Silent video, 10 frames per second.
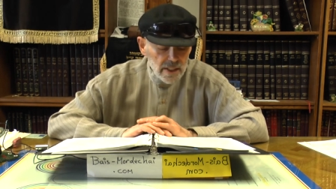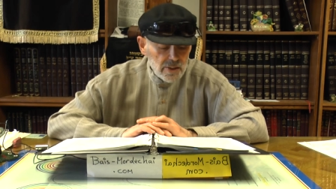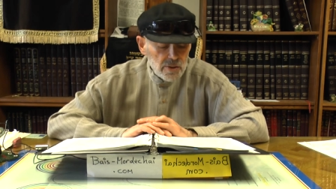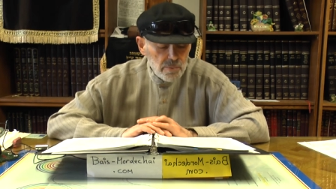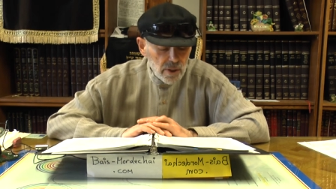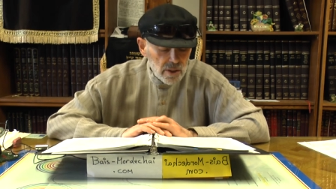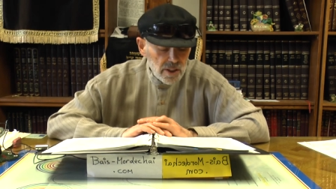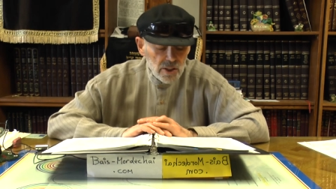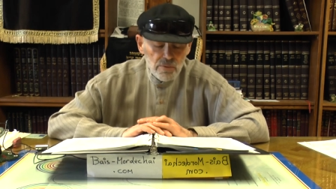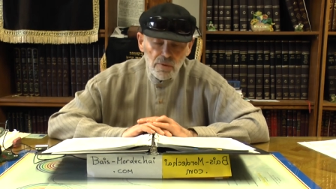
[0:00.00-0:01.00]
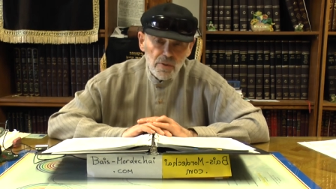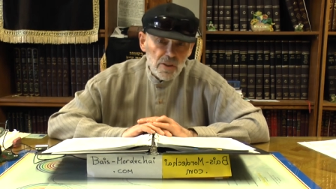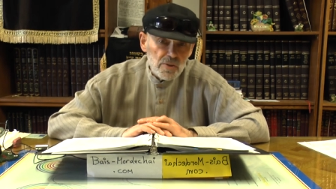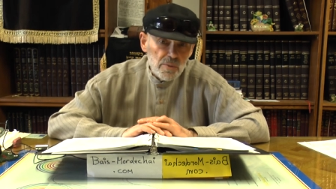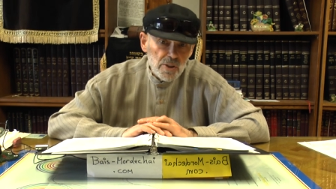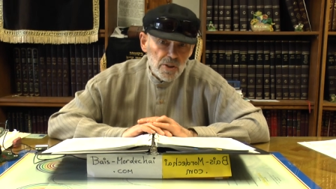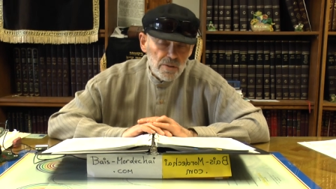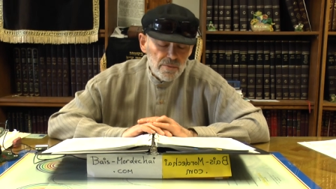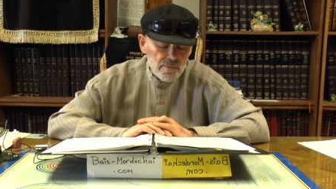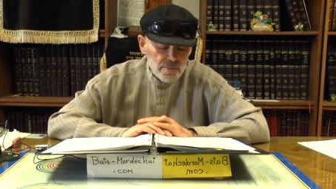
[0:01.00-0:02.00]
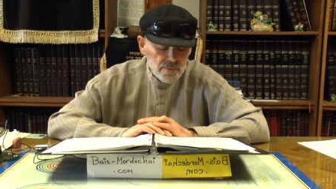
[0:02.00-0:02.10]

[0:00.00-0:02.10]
in his ability to fulfill his mission.